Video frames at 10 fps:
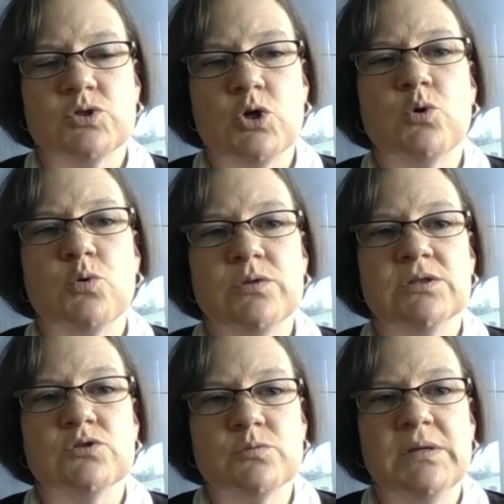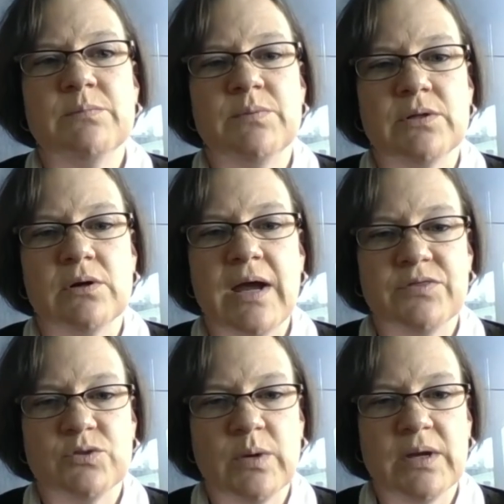know that those people are at
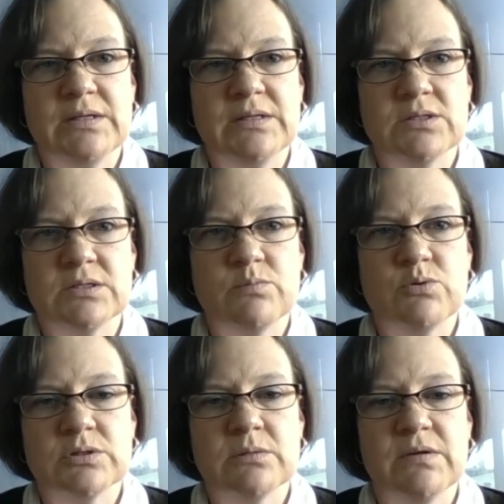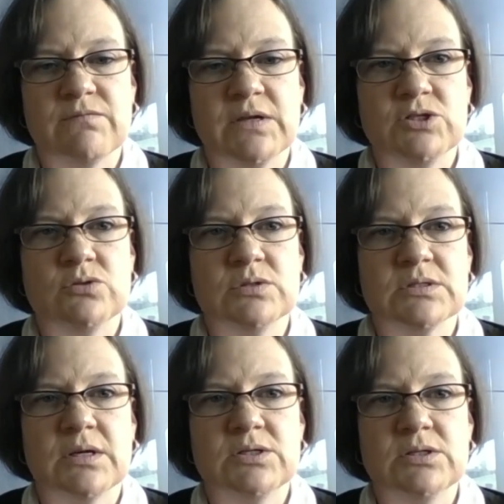the ready to support them if they do
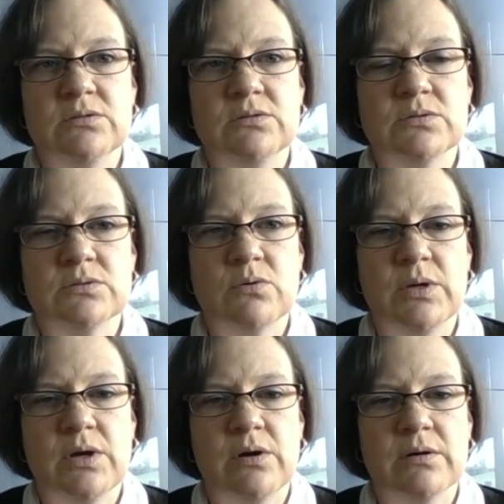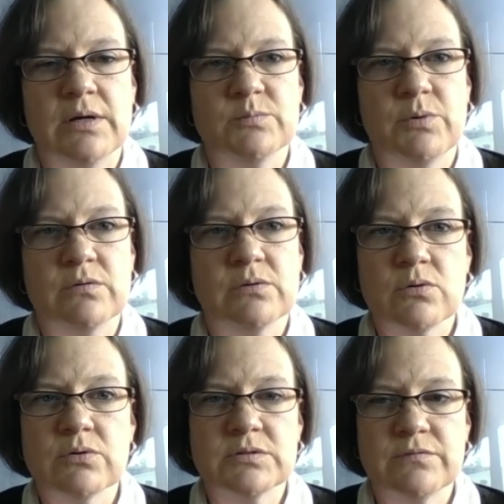decide to use OER as part of their
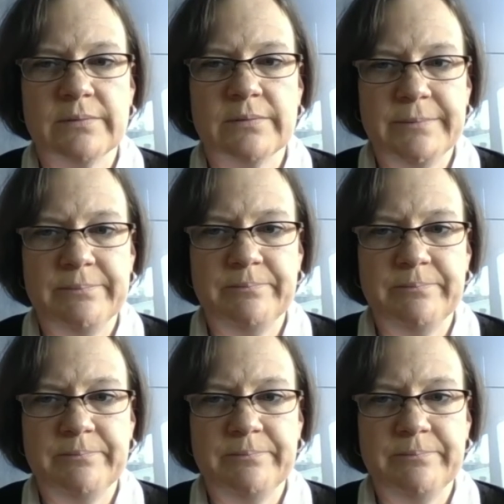course development.